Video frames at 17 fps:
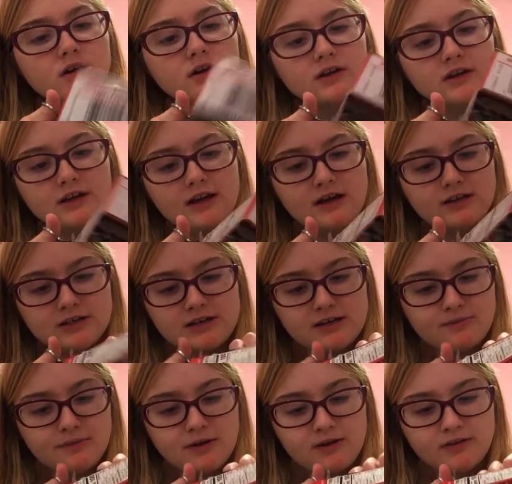He,
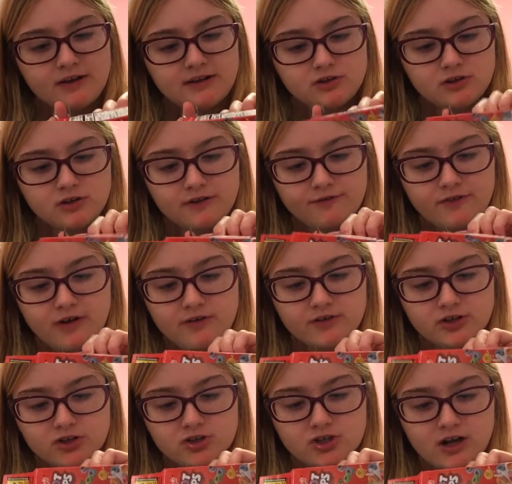he apparently has StoryFire,
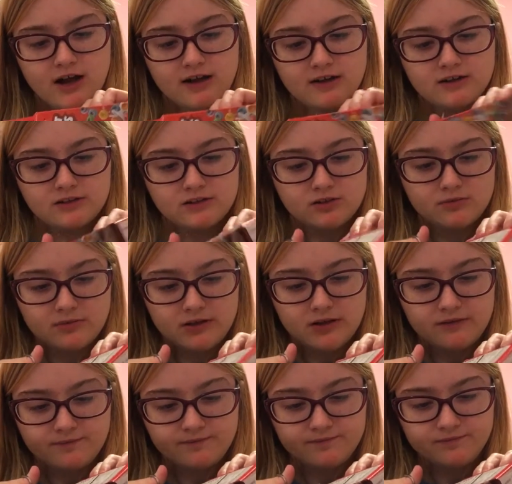which is shocking to me.